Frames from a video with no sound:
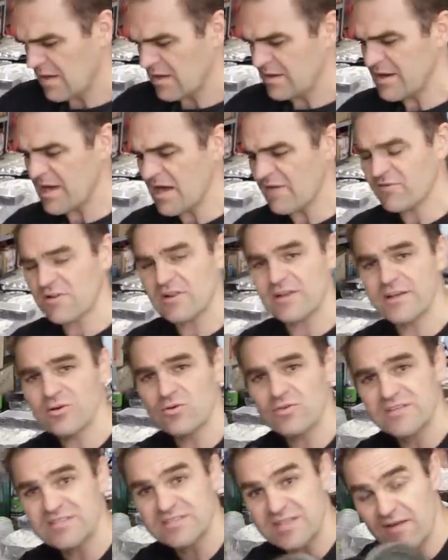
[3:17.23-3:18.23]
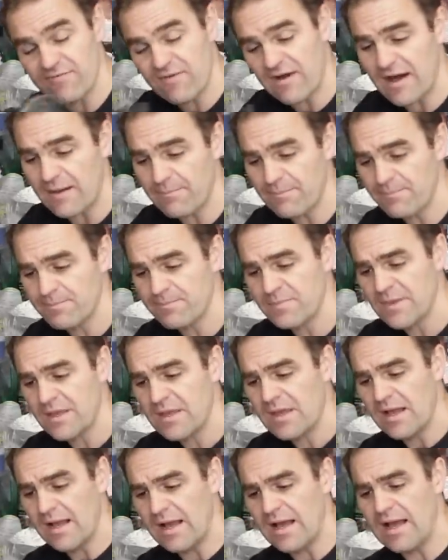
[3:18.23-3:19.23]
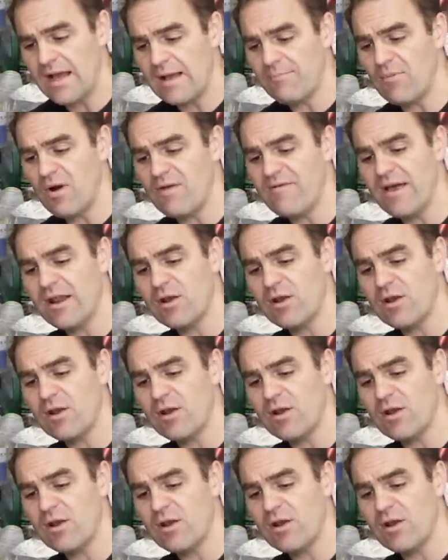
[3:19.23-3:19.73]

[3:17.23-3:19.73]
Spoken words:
Now I've cleaned all this stuff up, I've